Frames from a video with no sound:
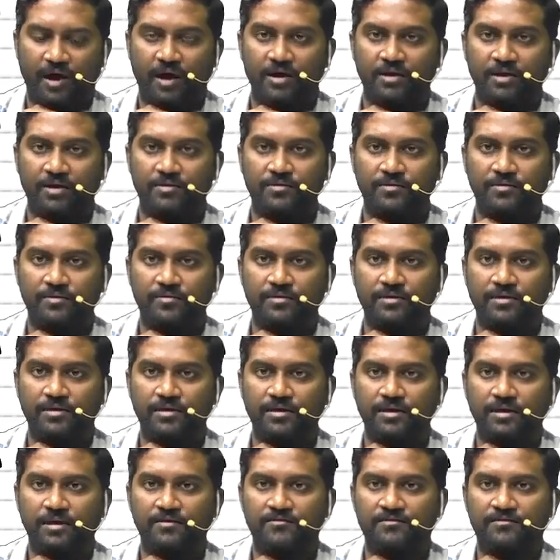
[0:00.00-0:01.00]

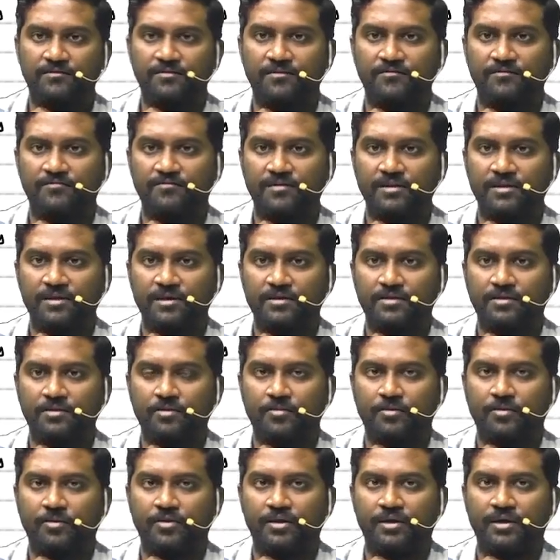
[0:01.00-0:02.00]
acute eosinophilic
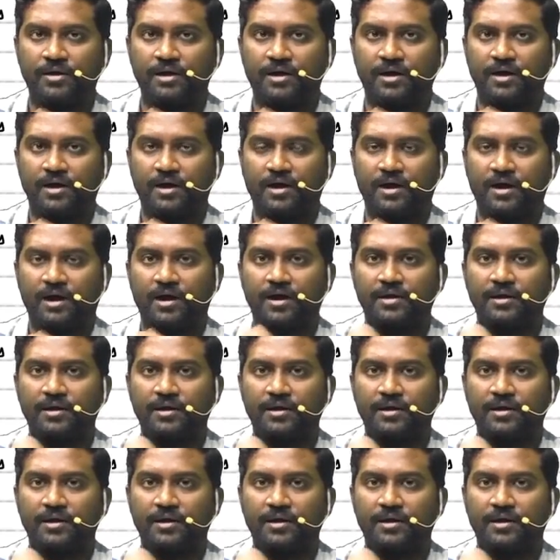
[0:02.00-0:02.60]
pneumonia